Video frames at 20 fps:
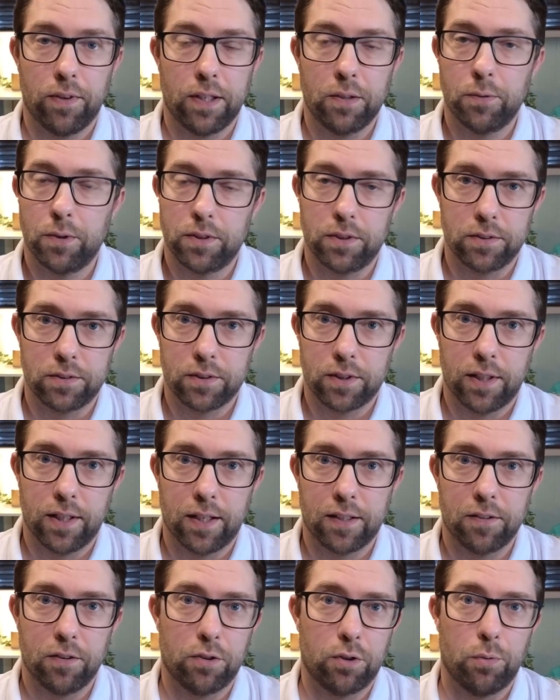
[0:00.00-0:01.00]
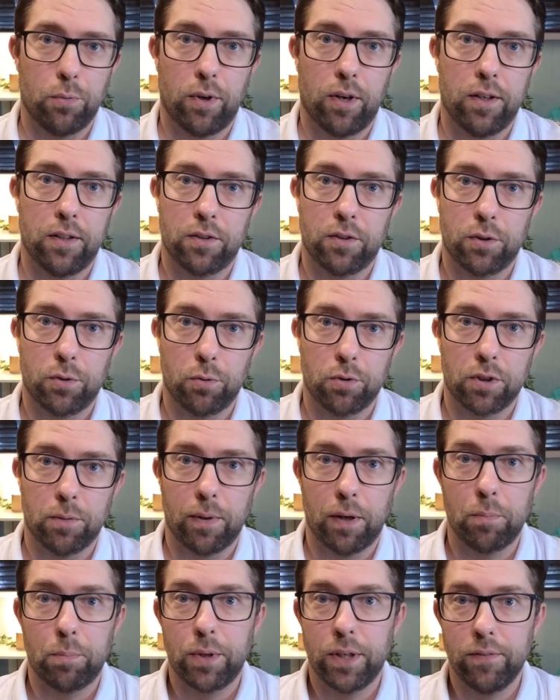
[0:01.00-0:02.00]
which is connected to what I talked
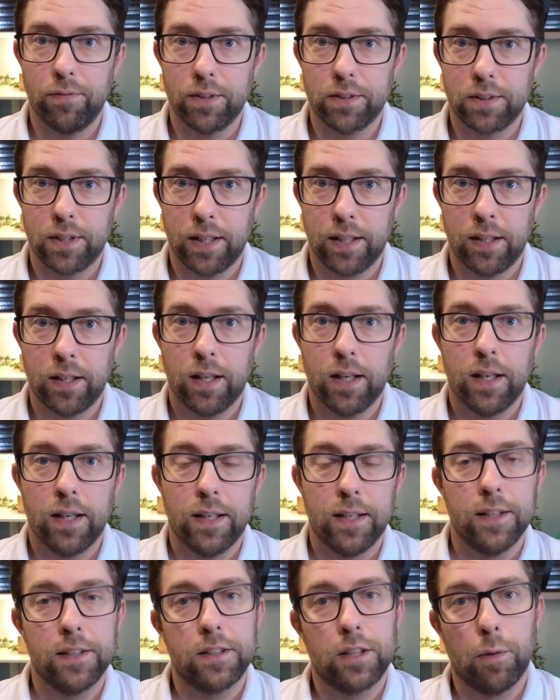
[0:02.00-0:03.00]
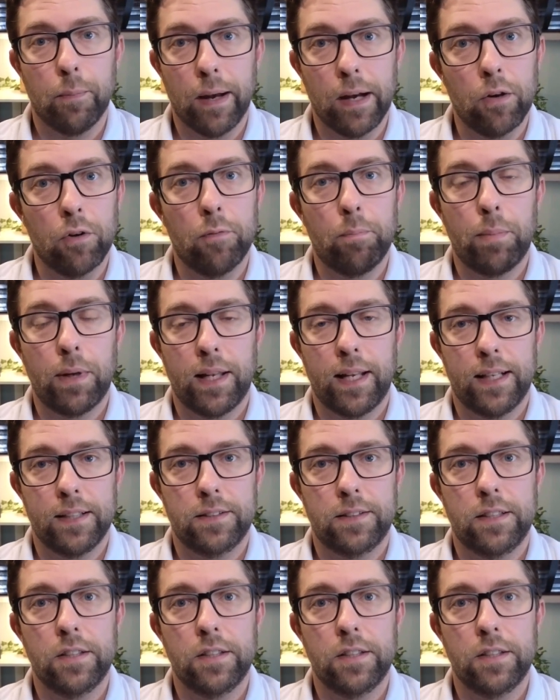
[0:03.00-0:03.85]
about previously, is the amount of plastic